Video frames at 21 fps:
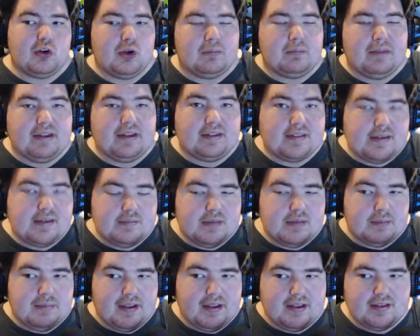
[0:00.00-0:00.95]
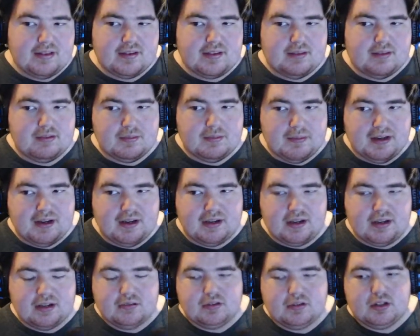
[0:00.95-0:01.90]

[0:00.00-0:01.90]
by the seat of my pants, because that was a bad idea.